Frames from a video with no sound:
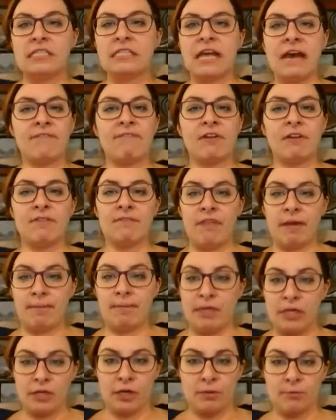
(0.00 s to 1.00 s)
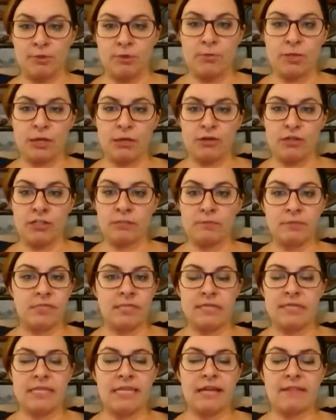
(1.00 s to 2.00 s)
seven of them a year between
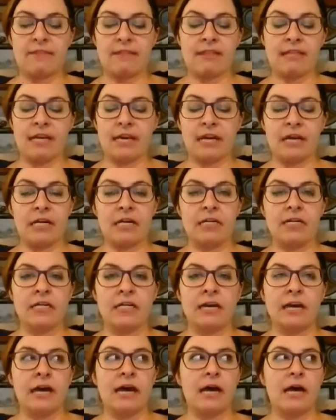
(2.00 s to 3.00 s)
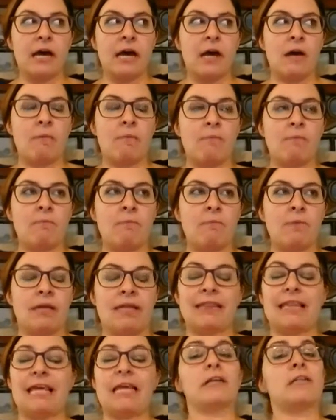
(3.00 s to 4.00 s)
Christmas and the end of the year um,
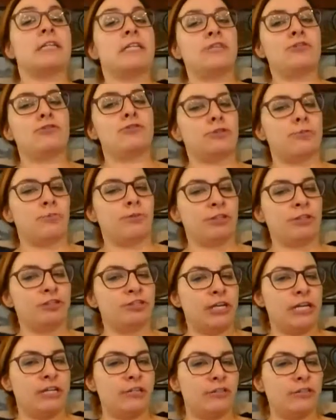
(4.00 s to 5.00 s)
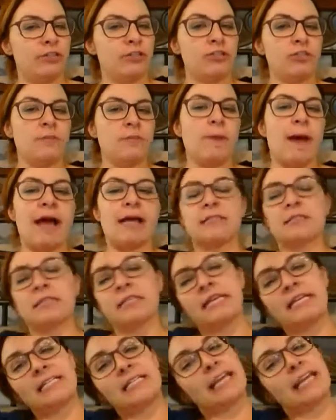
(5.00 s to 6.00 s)
and like teachers appreciation just
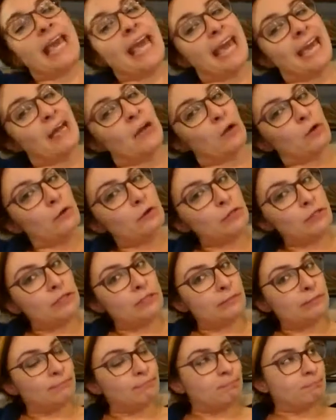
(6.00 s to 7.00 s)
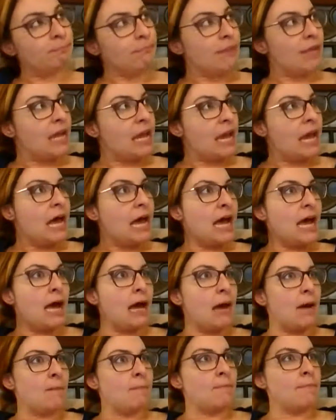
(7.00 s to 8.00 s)
passed is candles.
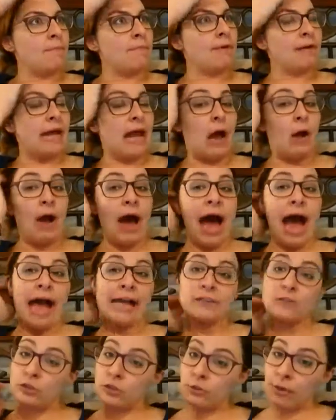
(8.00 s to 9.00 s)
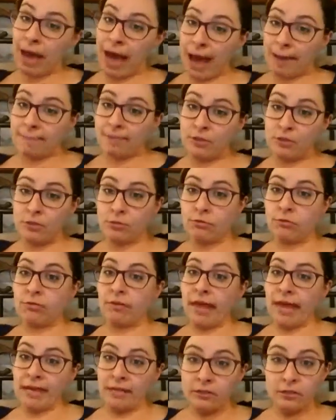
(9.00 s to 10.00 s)
Um, now I do happen to
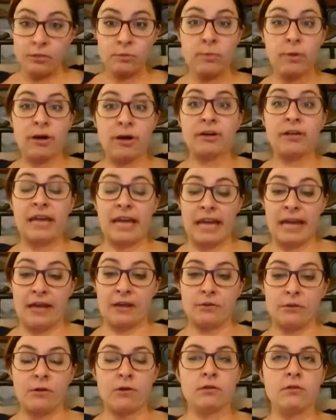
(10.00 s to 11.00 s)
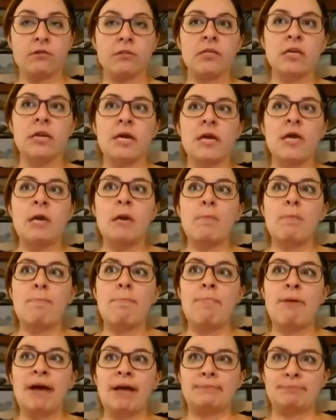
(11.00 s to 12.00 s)
like to burn candles,
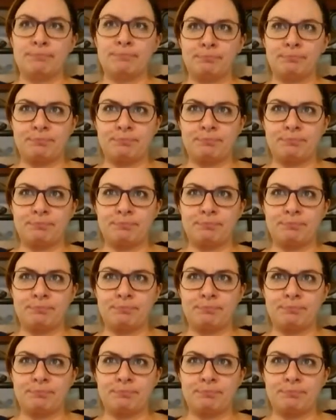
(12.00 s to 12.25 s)
but